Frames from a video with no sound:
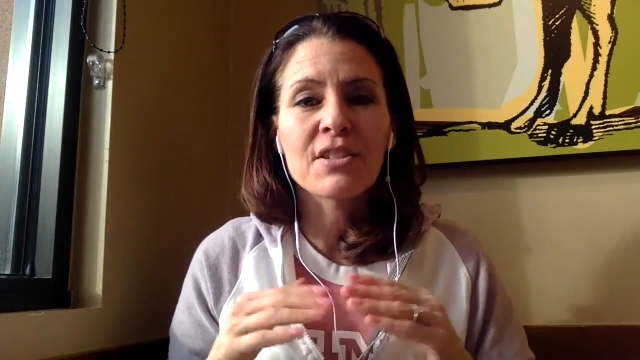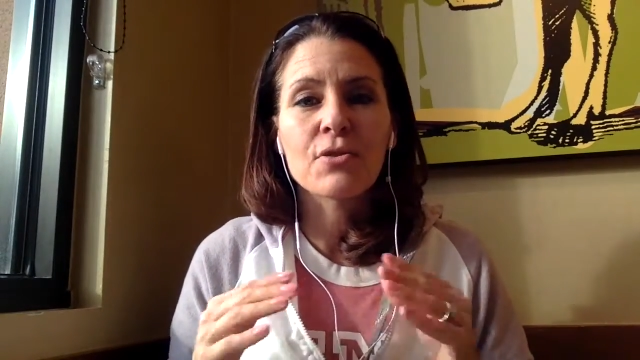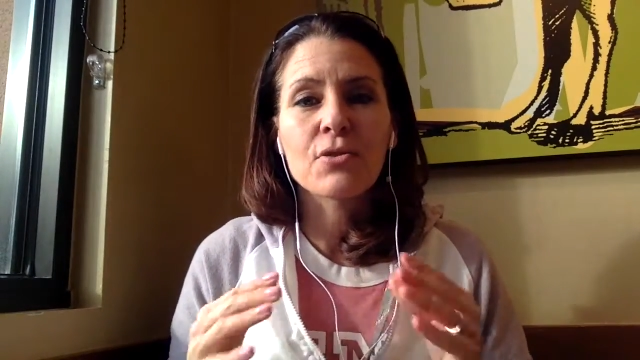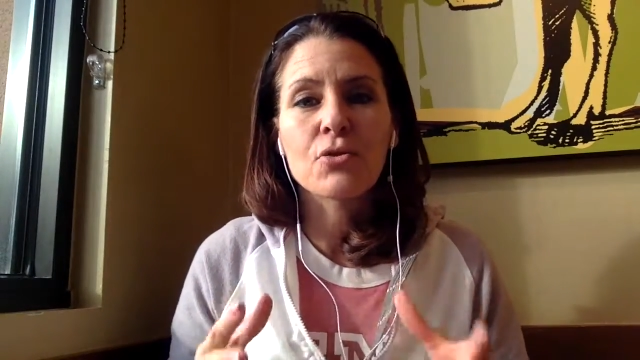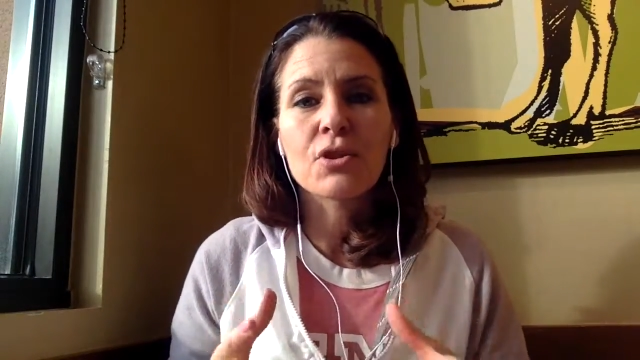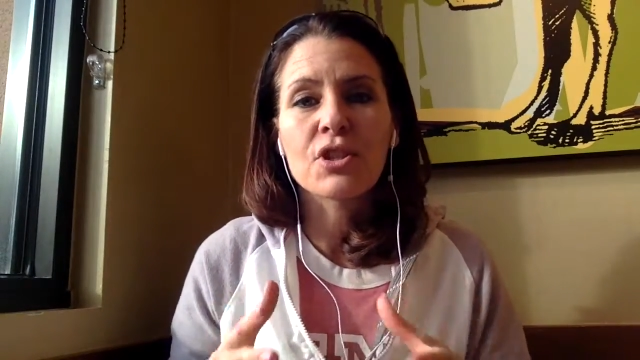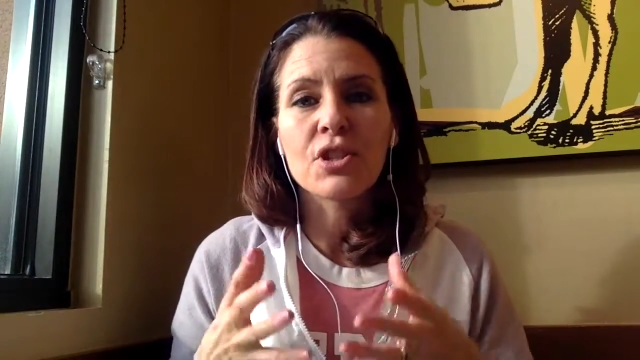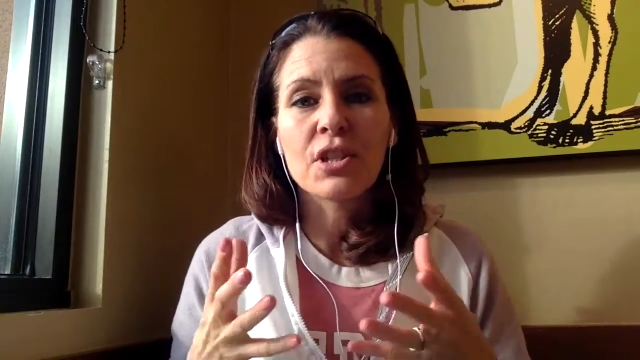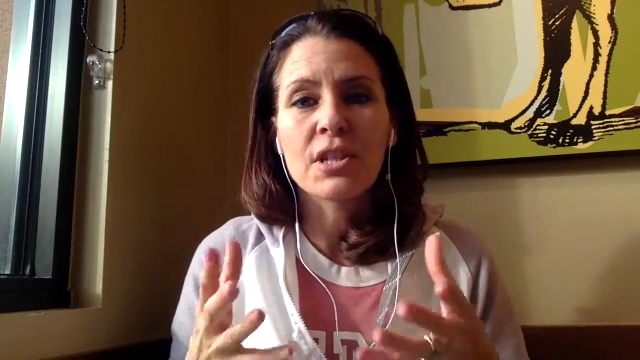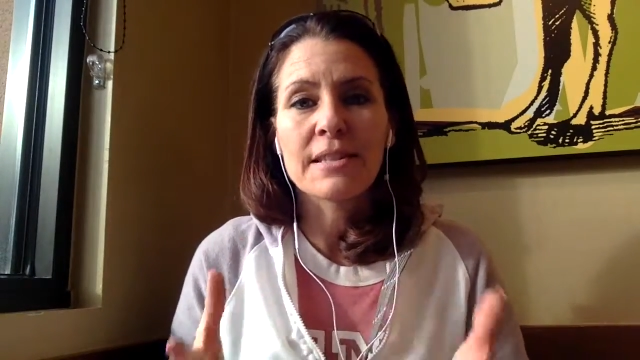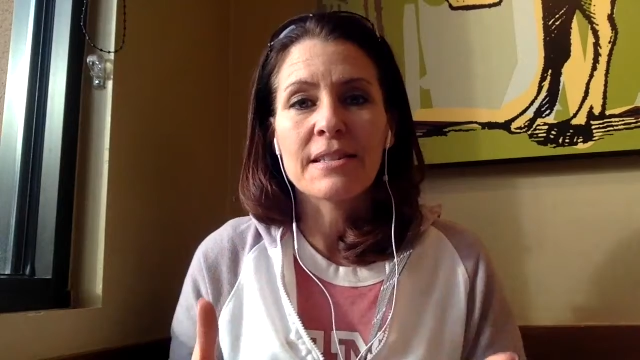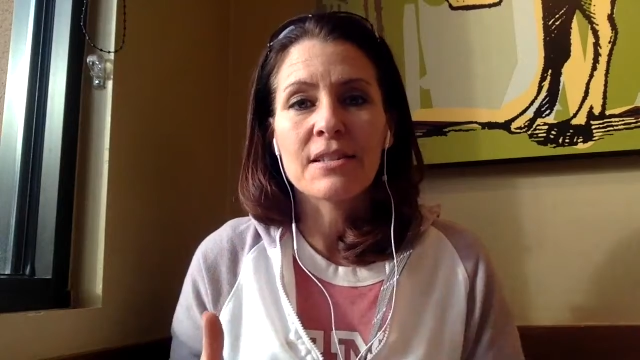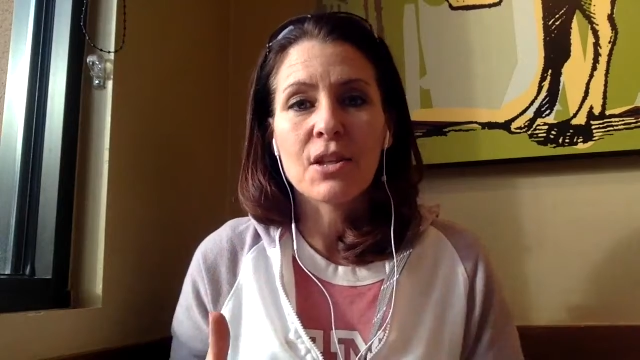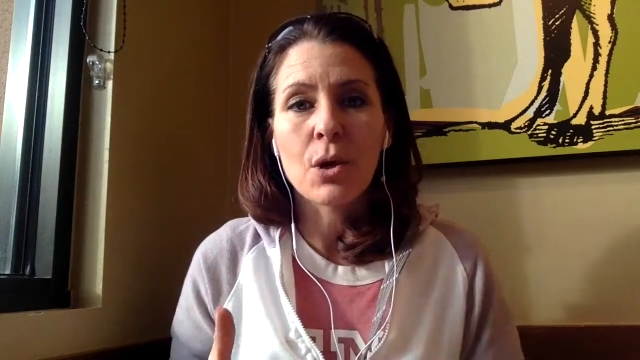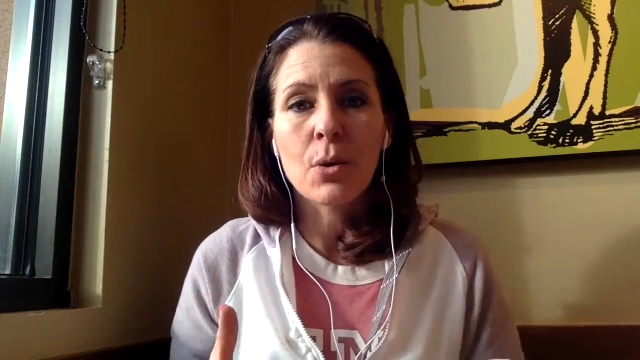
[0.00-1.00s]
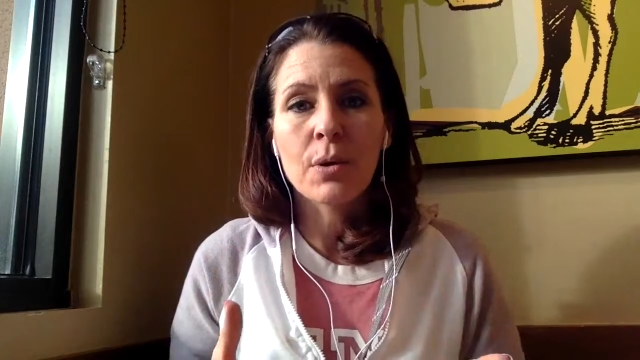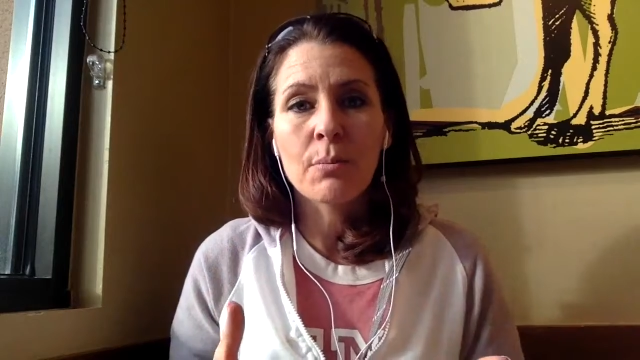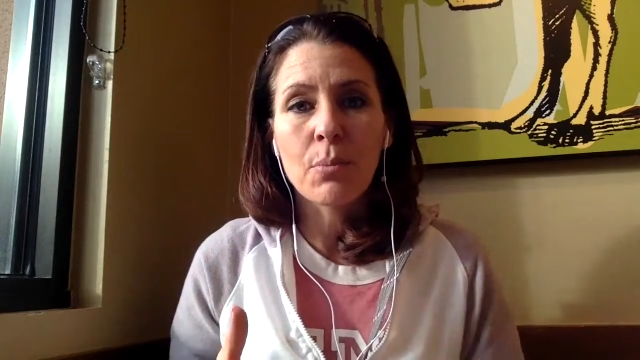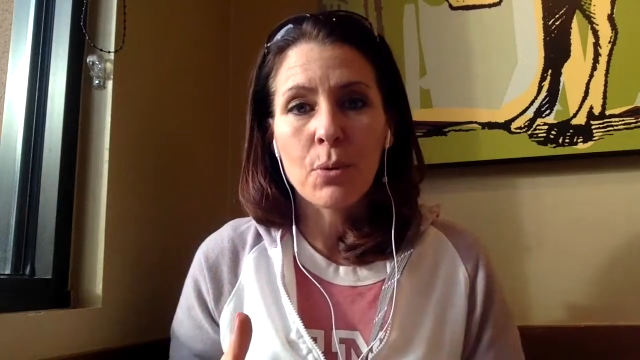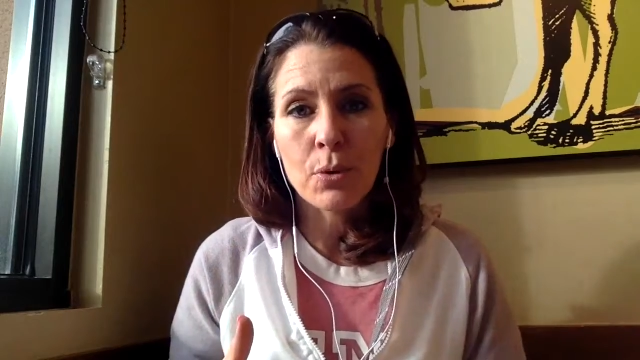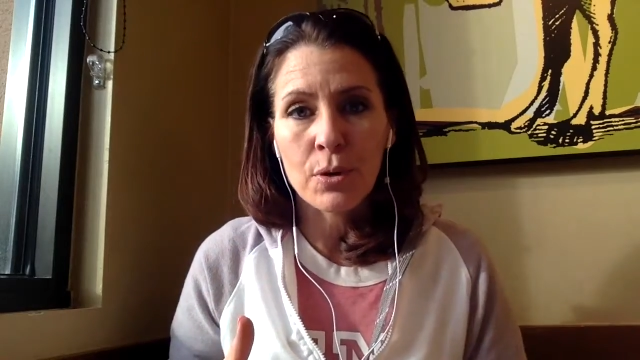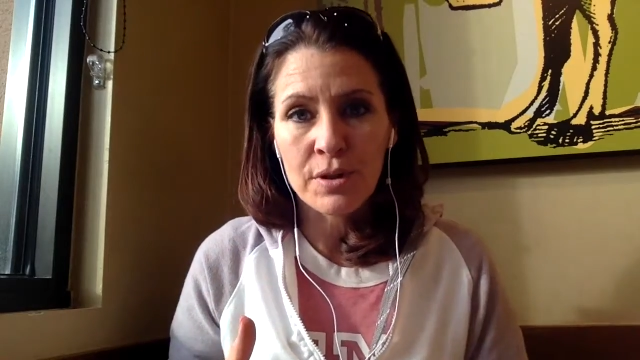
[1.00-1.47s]
nutrition is so
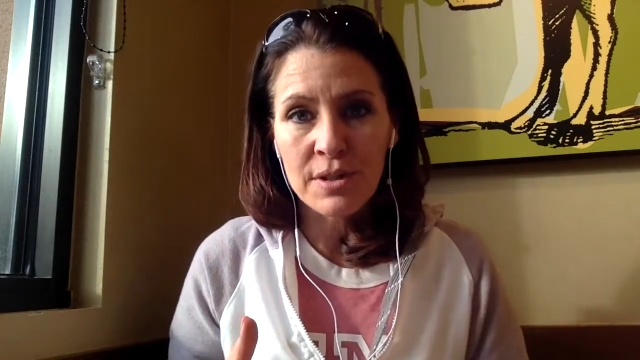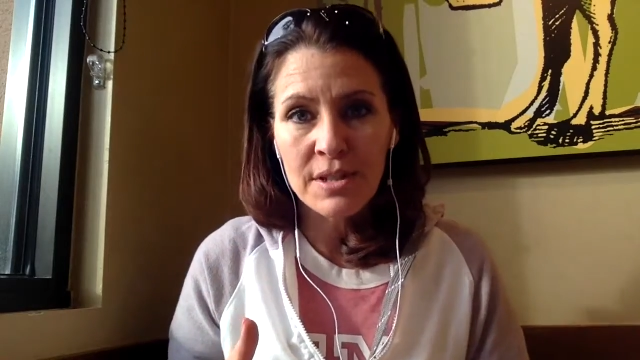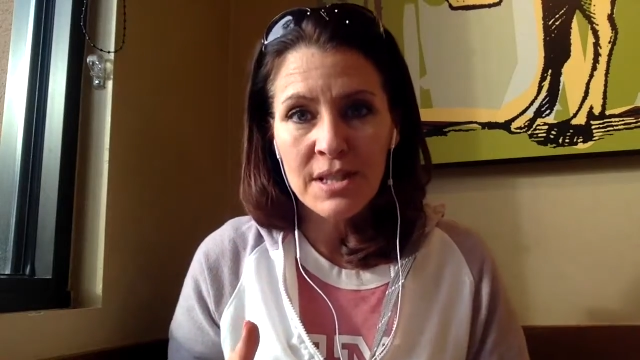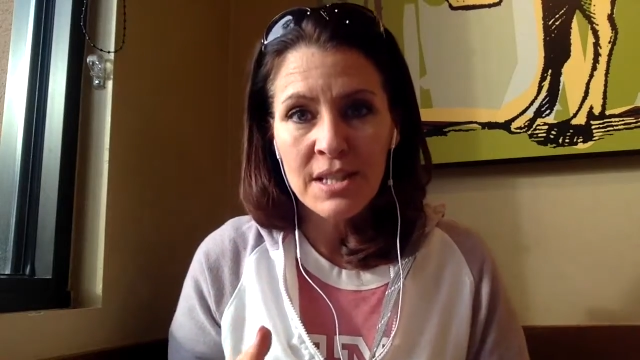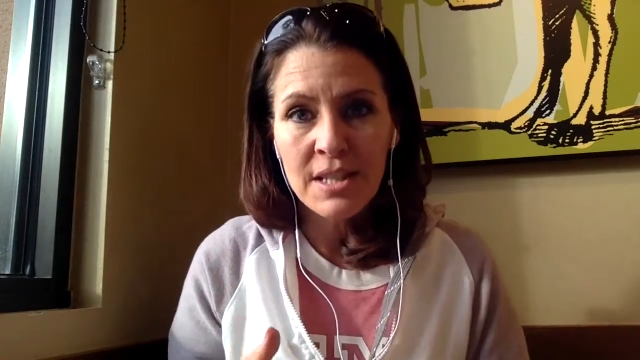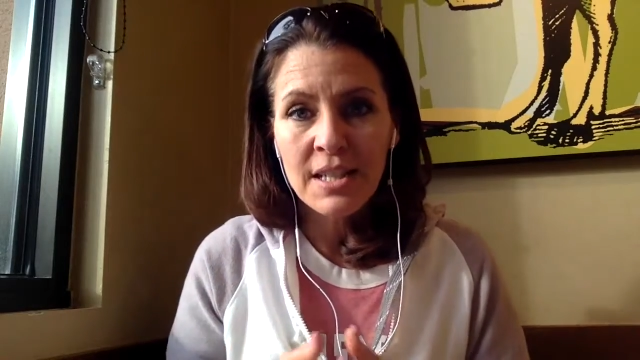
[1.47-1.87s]
important.